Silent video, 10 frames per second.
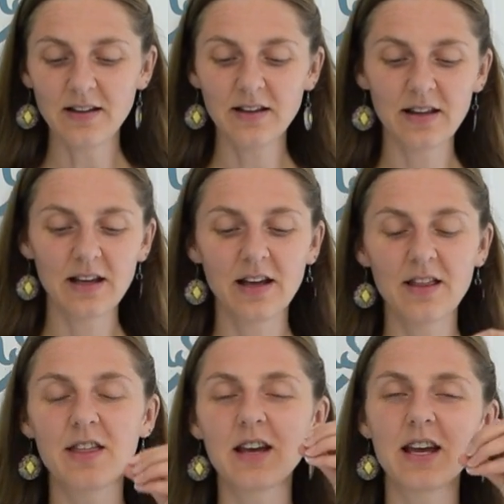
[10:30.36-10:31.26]

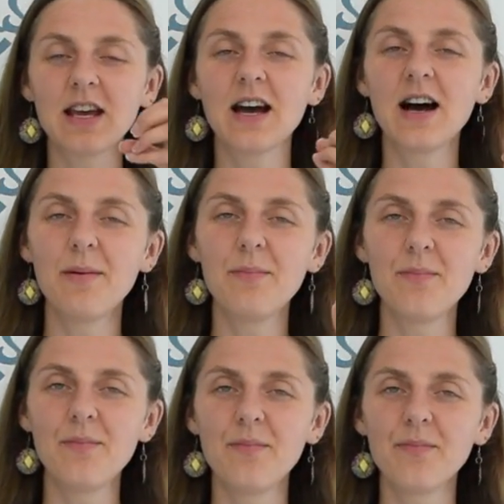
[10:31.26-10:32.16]

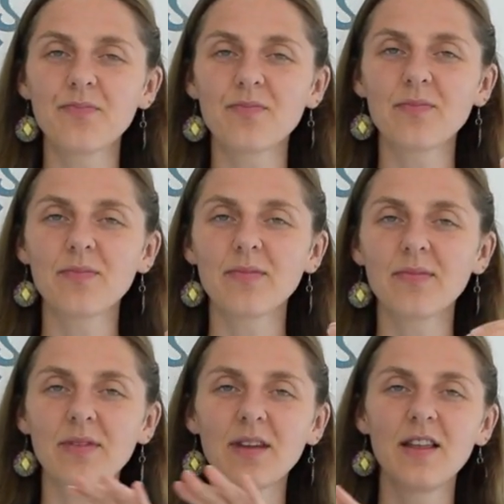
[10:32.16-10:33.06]
the
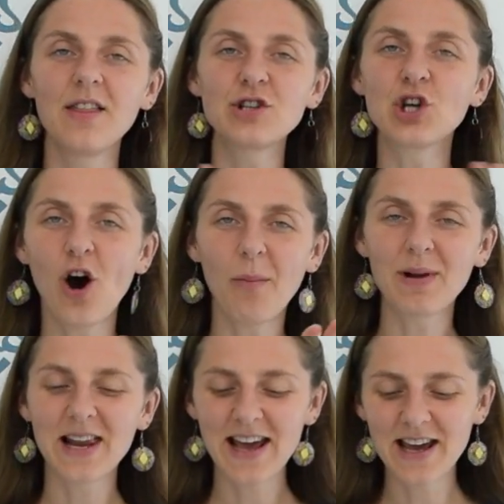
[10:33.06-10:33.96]
top
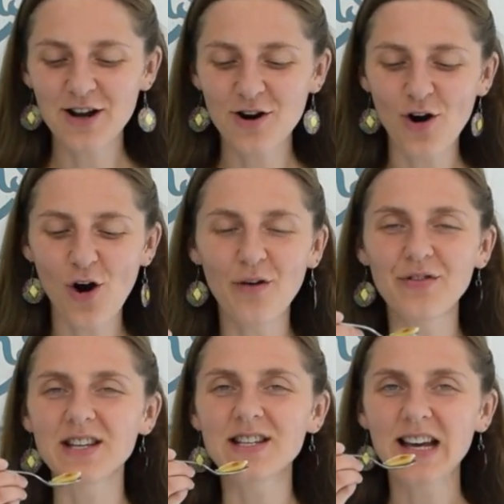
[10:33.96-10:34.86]
layer
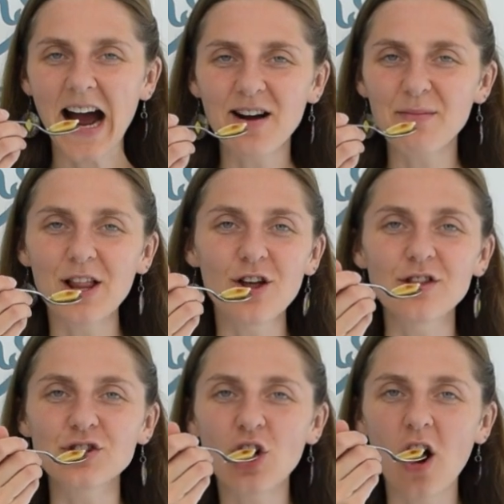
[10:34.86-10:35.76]
of this caramel on
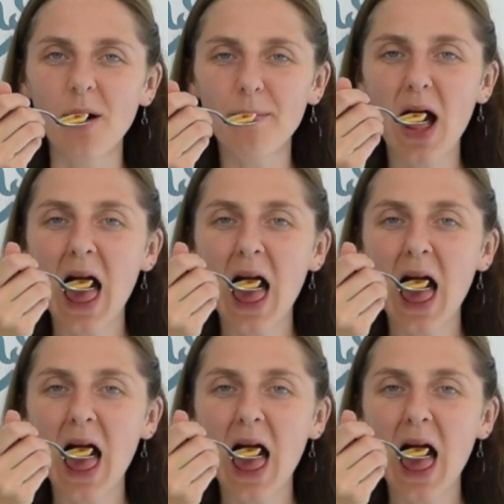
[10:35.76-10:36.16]
the top.